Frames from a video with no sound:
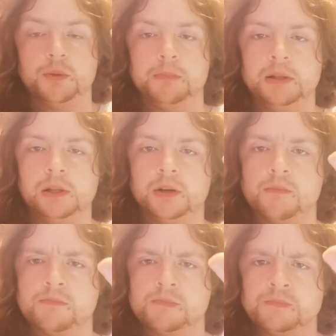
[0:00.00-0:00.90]
it with milk
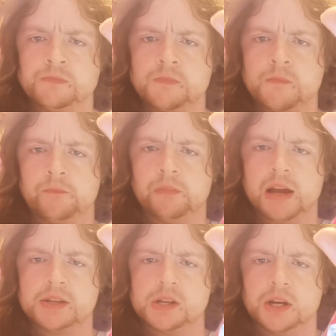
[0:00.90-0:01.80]

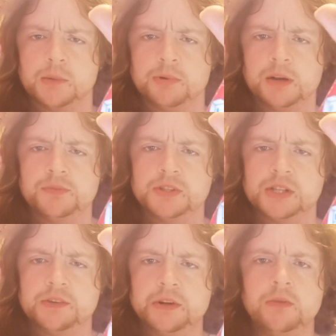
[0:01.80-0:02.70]
as like a
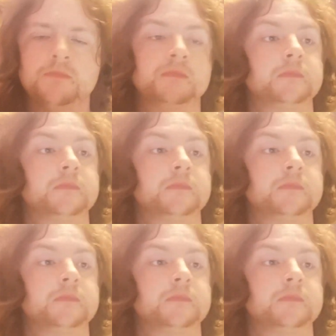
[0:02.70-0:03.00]
breakfast cereal.